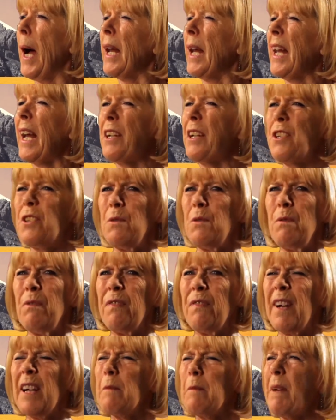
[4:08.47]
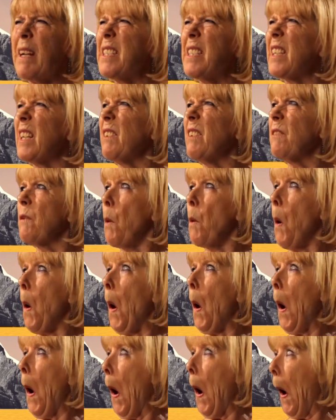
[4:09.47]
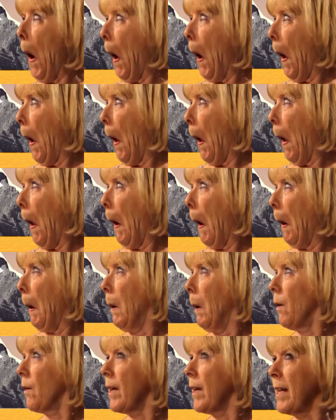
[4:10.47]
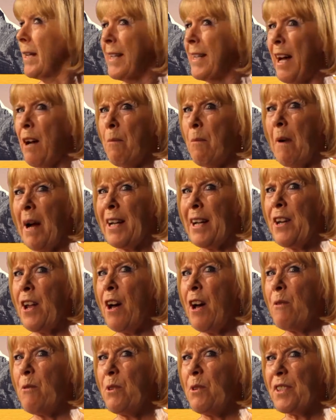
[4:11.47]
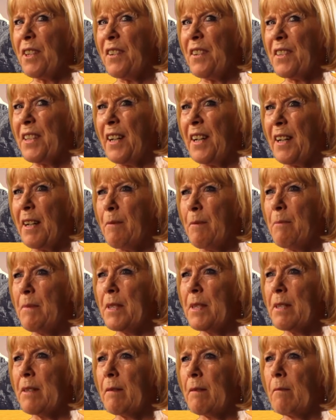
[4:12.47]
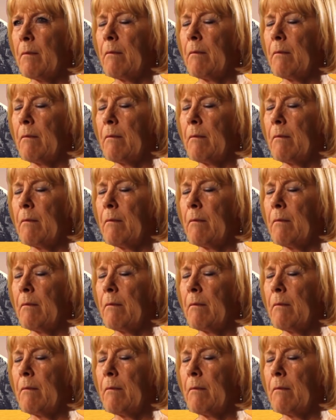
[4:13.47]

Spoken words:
And I do find myself looking down my nose at times.